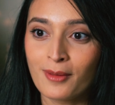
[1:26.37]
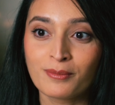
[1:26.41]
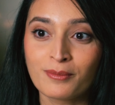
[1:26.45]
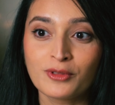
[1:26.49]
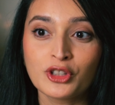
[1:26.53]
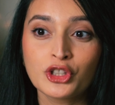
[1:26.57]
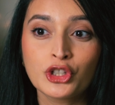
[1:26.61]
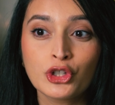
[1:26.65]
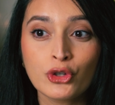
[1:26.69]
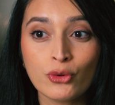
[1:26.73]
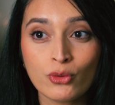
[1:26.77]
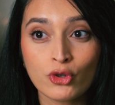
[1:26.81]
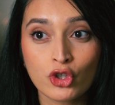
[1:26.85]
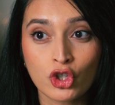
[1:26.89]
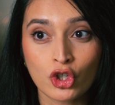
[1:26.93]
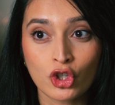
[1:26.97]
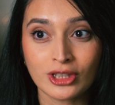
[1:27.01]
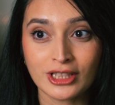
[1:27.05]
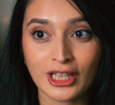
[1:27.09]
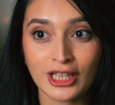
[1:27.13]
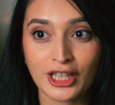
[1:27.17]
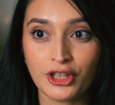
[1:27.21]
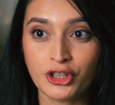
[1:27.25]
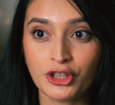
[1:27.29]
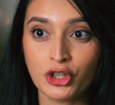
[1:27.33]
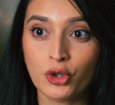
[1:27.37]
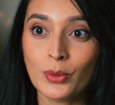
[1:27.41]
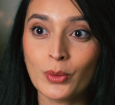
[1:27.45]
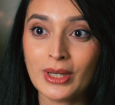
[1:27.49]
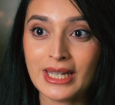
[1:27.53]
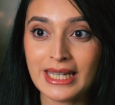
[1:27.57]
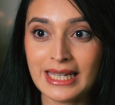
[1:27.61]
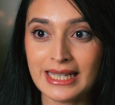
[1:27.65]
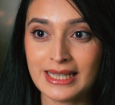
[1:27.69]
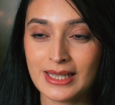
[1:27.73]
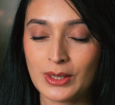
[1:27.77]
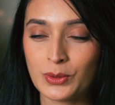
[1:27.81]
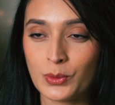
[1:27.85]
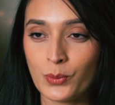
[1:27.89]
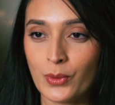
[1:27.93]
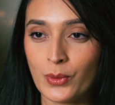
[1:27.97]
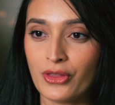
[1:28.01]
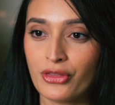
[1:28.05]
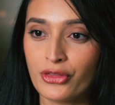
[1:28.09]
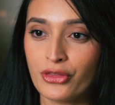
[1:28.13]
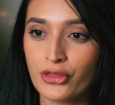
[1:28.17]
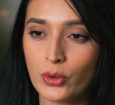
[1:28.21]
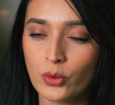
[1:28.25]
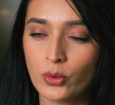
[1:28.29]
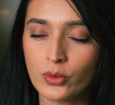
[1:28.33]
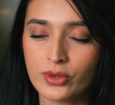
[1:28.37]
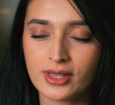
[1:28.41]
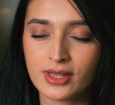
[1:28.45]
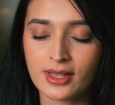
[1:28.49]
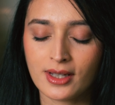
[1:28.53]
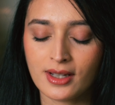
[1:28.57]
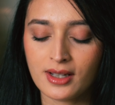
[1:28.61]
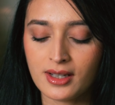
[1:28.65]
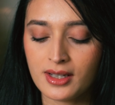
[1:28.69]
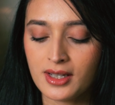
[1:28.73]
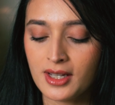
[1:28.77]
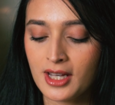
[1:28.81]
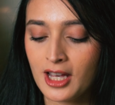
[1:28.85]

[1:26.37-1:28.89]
usually you eat it with dosa,